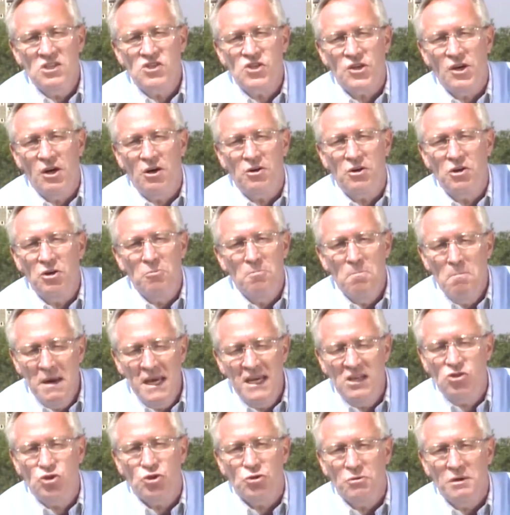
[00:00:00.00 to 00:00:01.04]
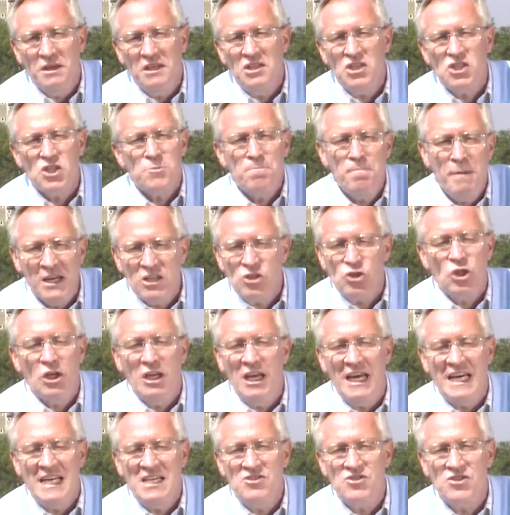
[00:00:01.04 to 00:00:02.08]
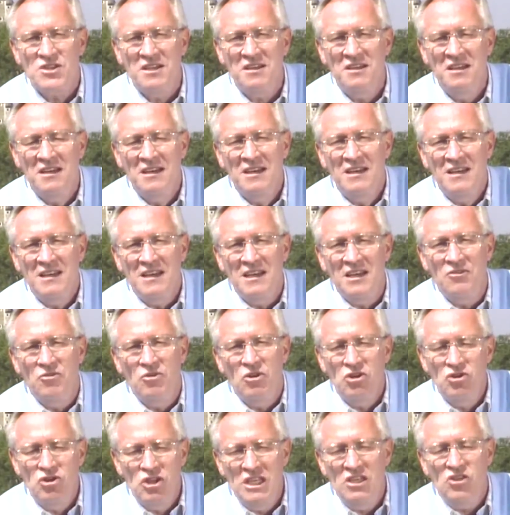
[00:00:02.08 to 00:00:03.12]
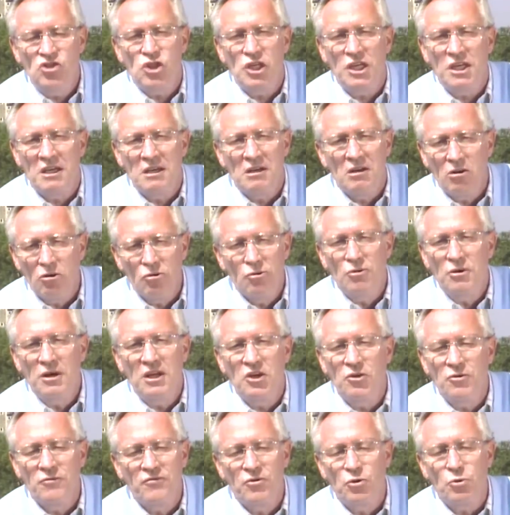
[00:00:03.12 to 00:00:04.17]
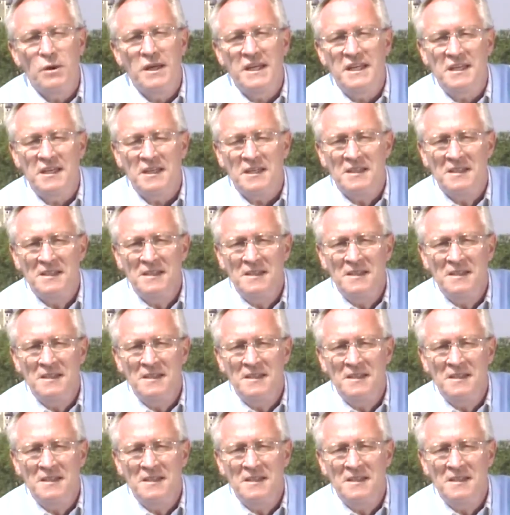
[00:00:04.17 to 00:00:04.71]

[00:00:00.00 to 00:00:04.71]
they started majoring, specializing in the teaching and learning of Greek.